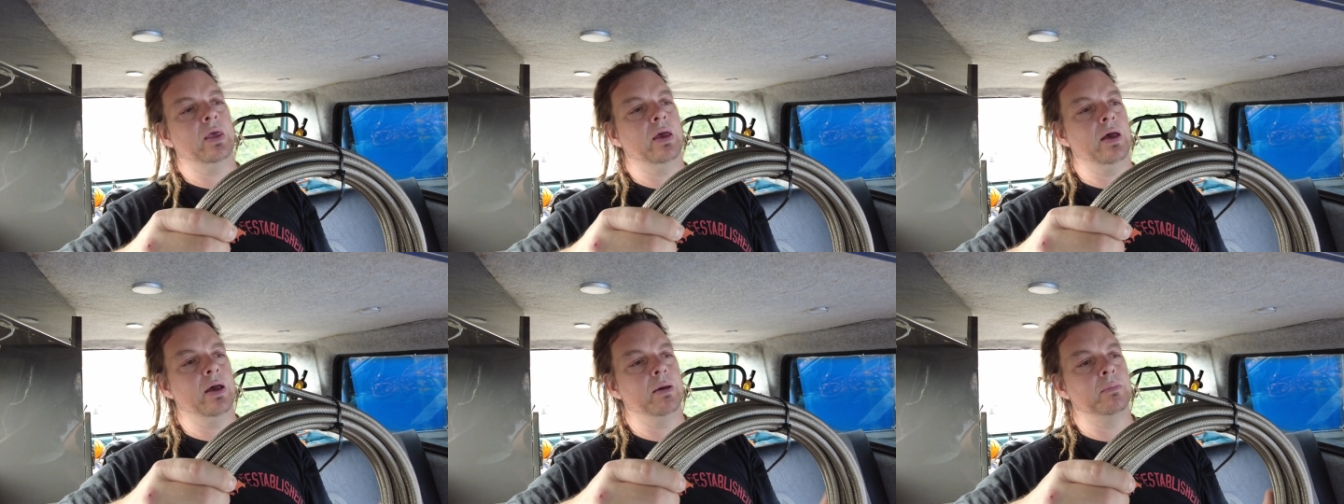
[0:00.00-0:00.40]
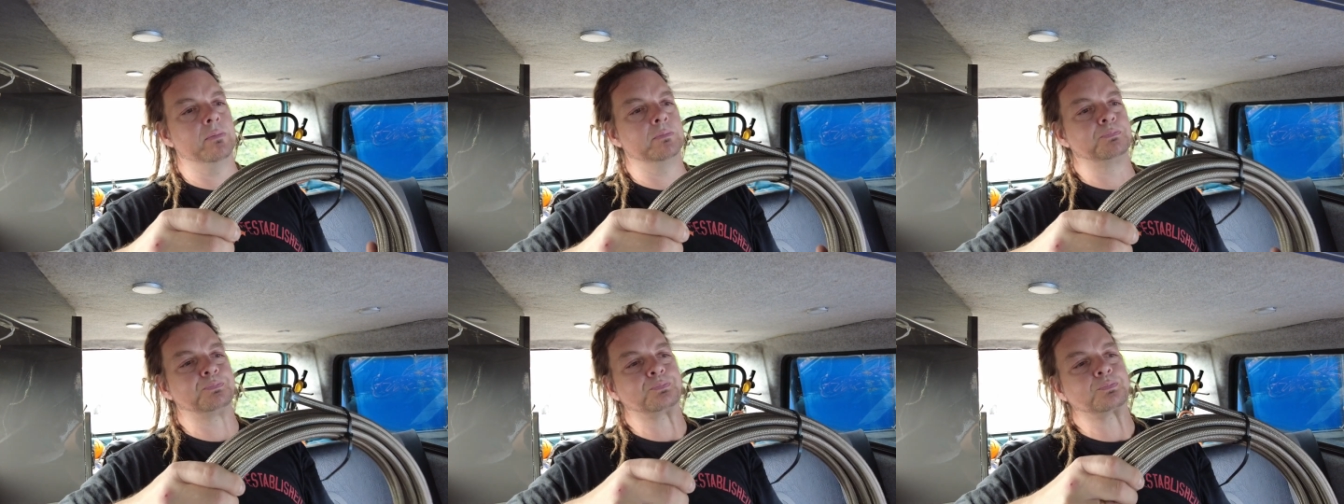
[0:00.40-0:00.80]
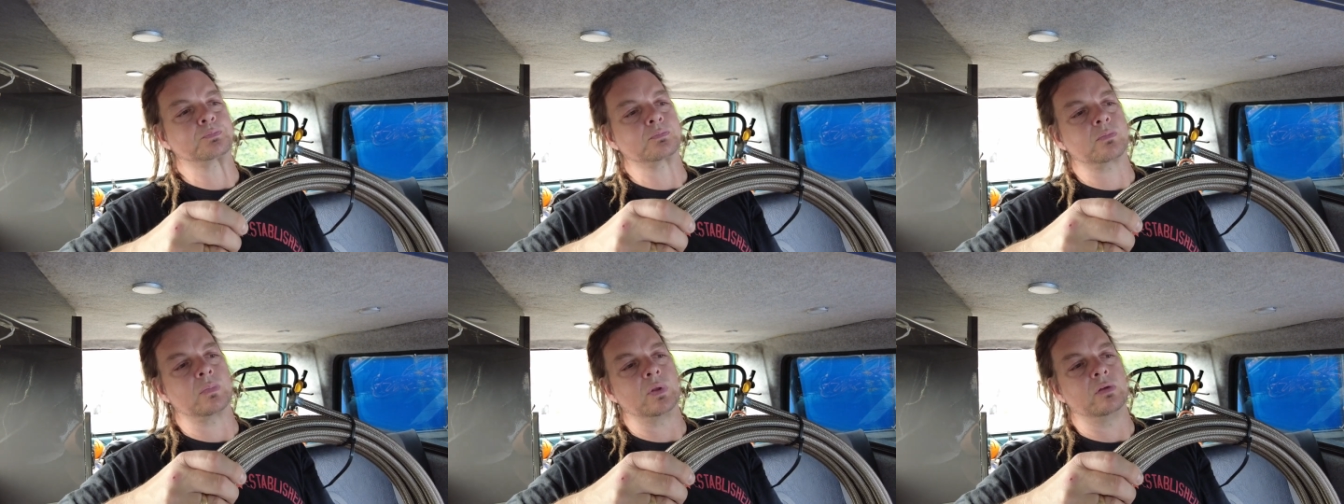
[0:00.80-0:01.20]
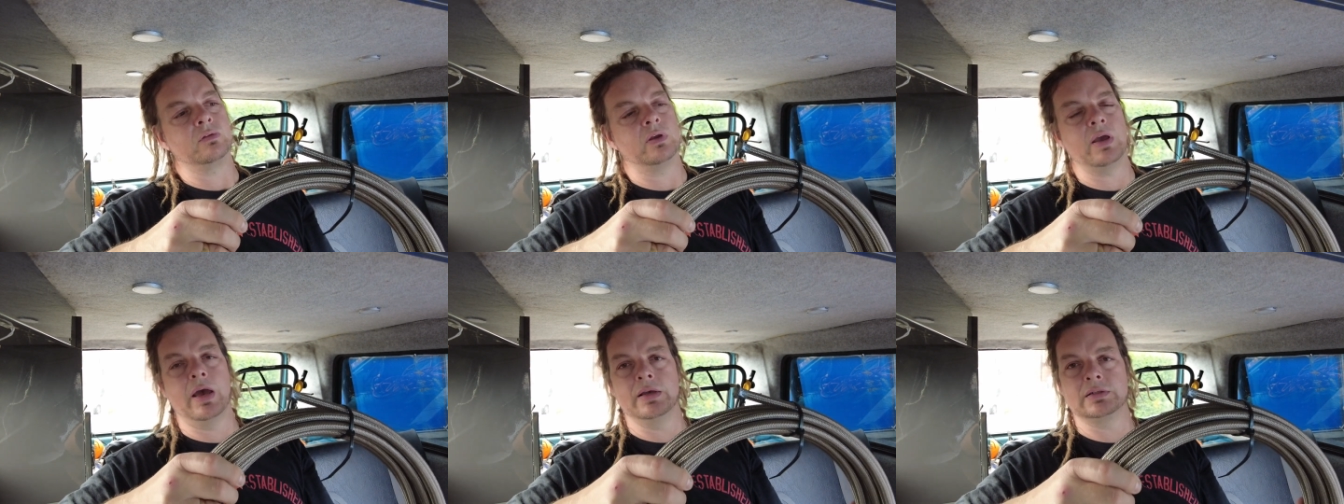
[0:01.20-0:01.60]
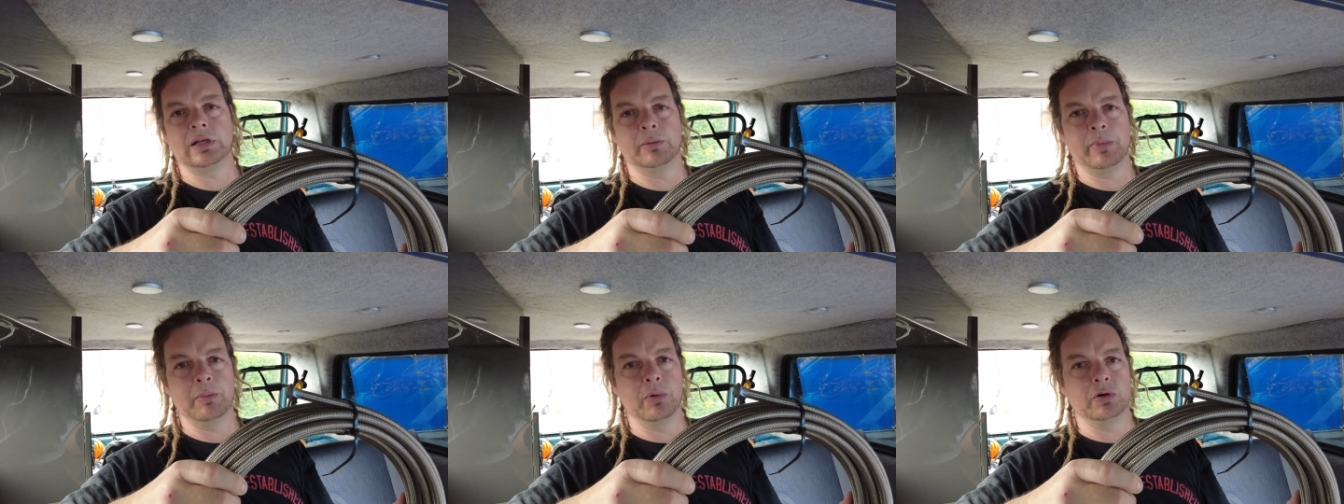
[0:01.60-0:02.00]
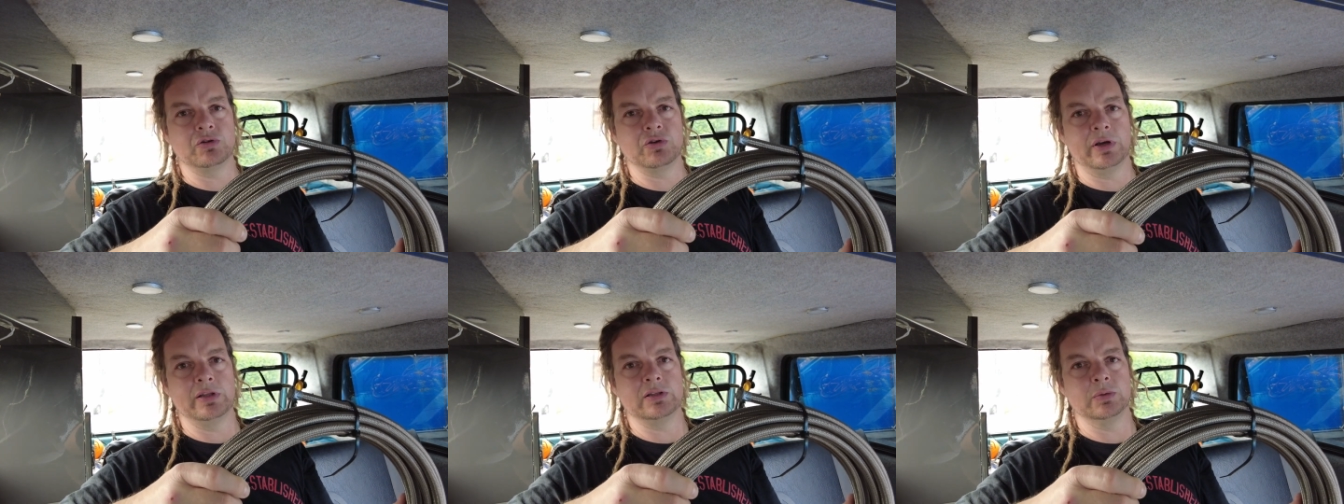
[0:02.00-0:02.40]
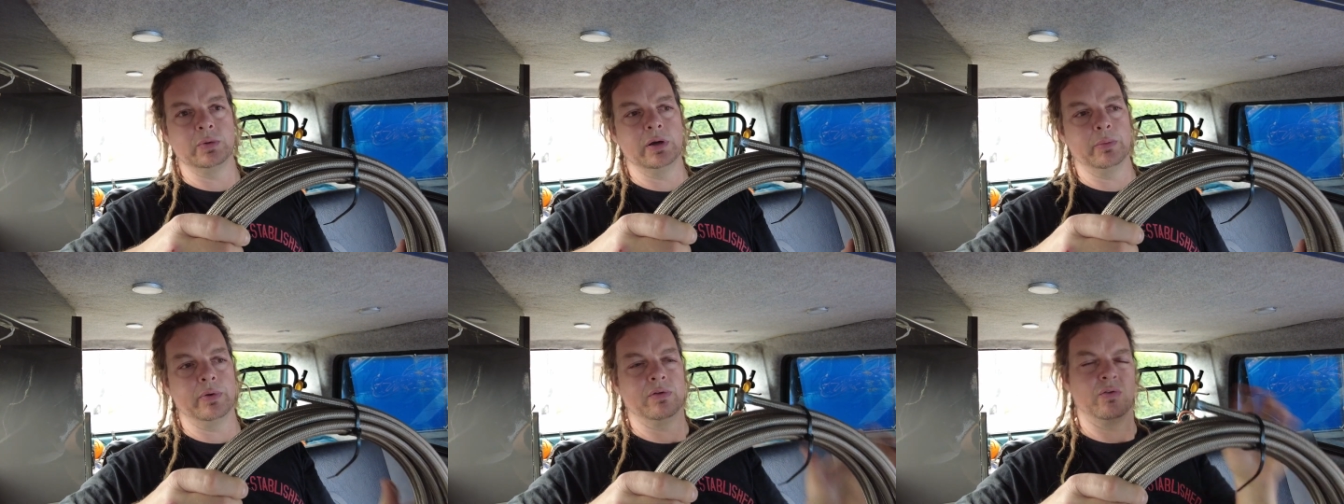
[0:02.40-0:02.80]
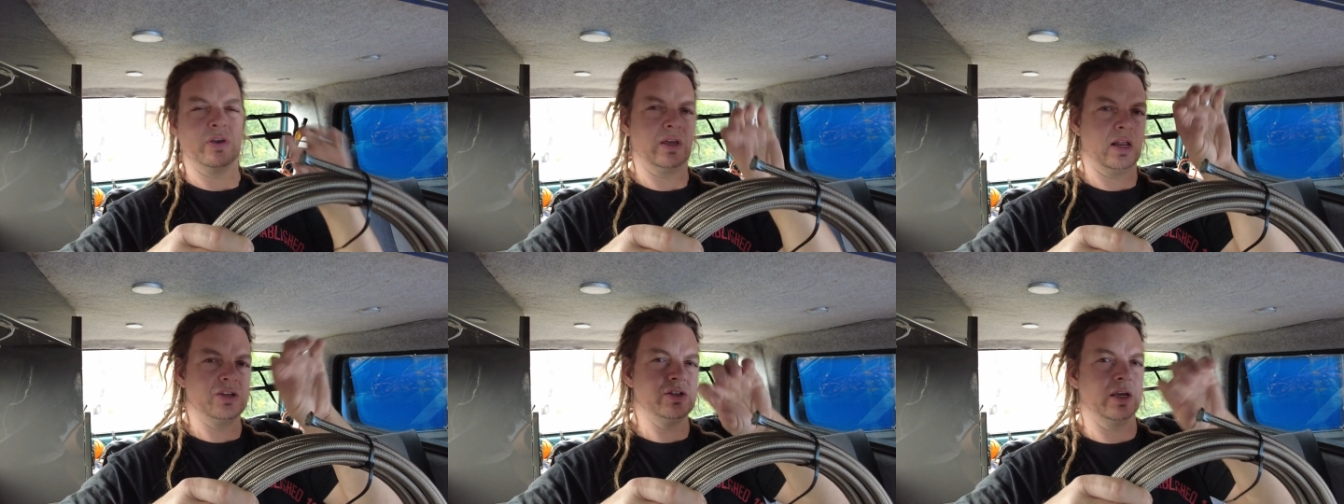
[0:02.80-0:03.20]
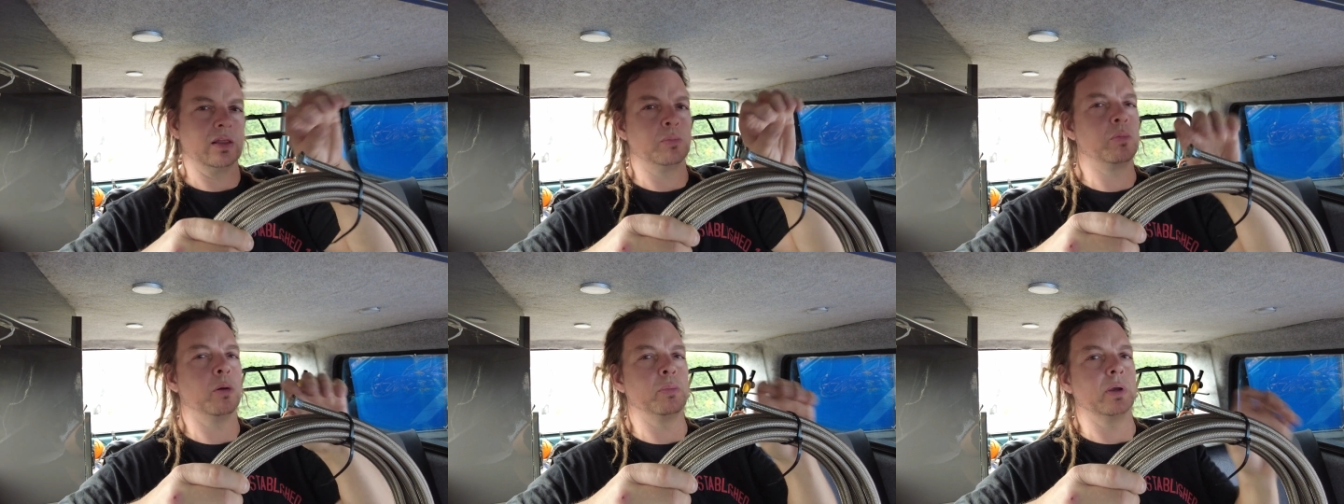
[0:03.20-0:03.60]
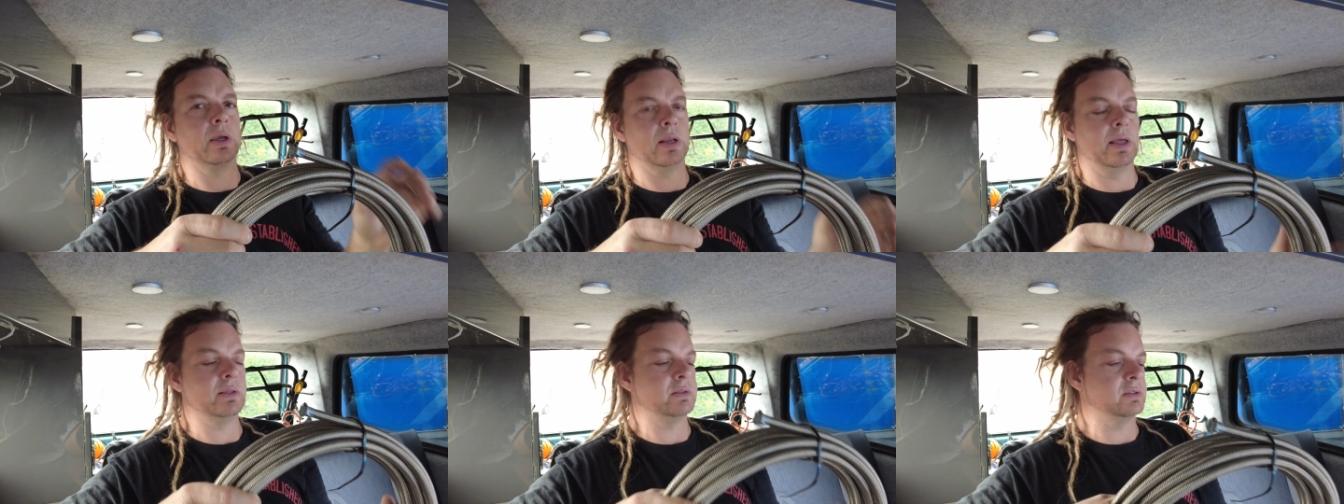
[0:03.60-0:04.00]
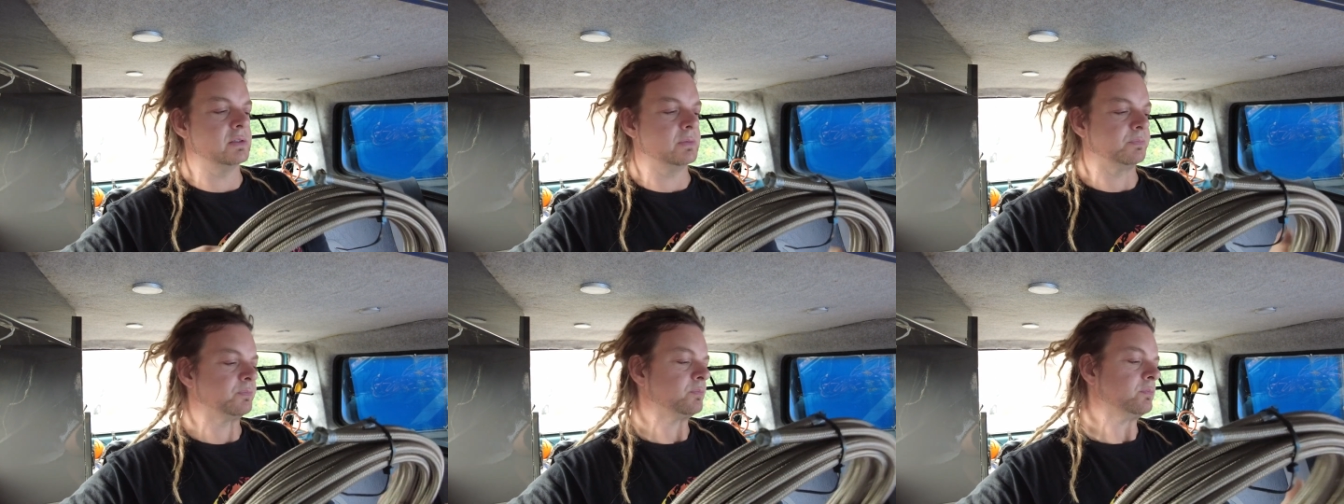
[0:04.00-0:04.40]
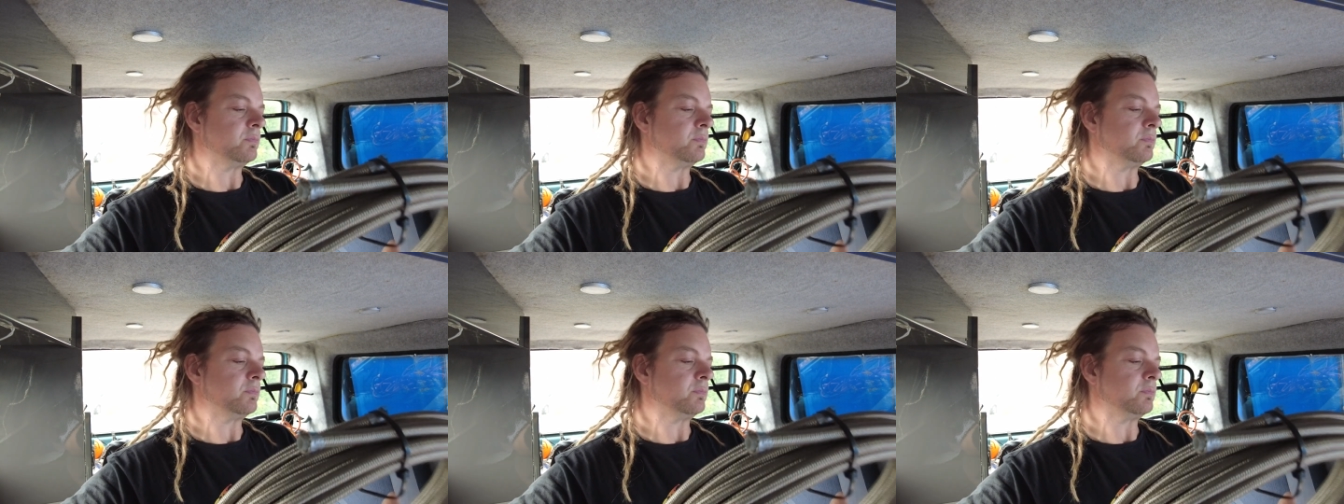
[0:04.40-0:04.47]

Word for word: Um, so yeah, it's a little bit more tricky to work with, or you can actually get the proper connectors,